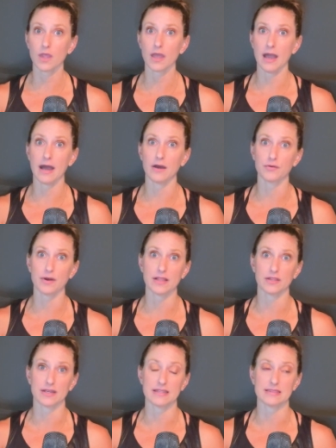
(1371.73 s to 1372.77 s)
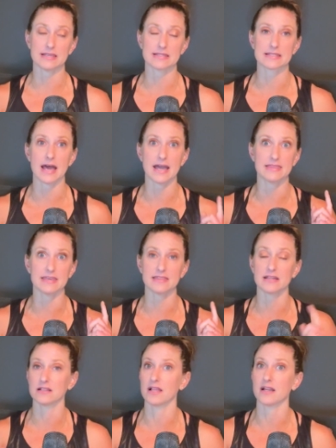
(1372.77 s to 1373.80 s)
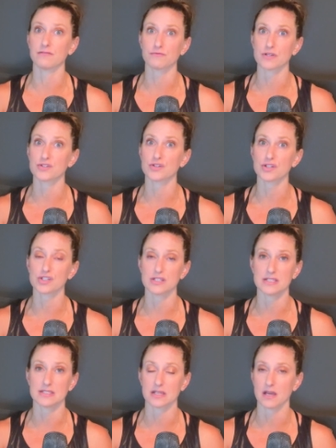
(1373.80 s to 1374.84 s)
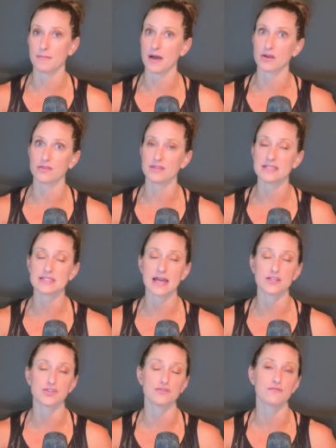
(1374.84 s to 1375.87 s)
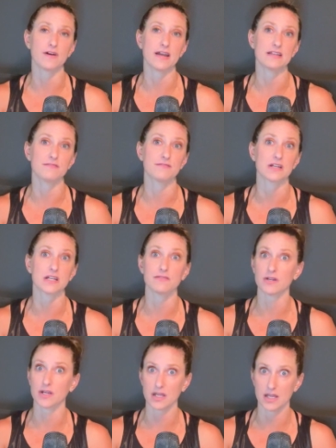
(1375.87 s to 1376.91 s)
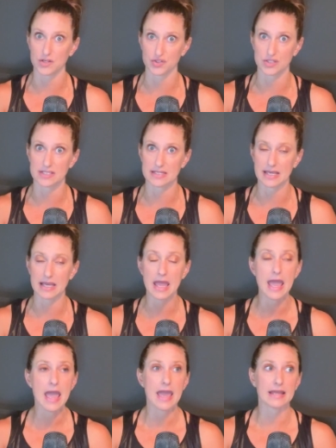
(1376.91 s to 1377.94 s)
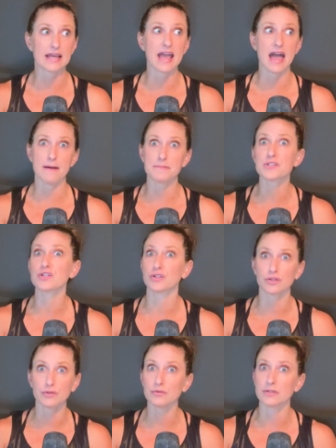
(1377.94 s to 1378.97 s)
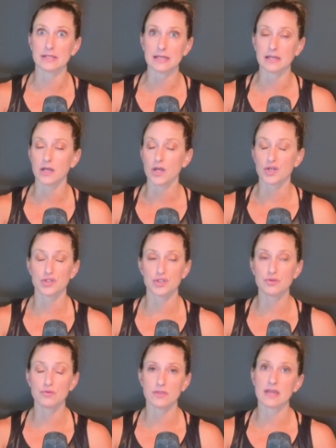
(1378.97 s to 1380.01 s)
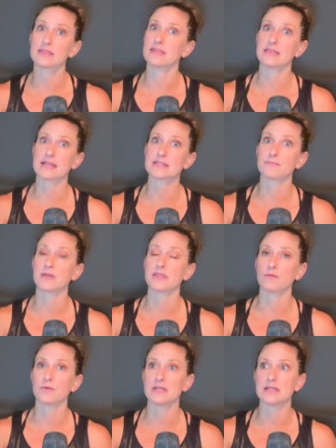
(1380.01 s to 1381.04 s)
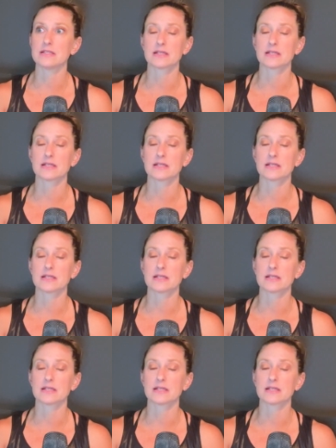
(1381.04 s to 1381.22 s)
how do I look at this? I think that a lot of research needs to come out on this. I do find it very, very interesting. And I absolutely do think that that's something that we need to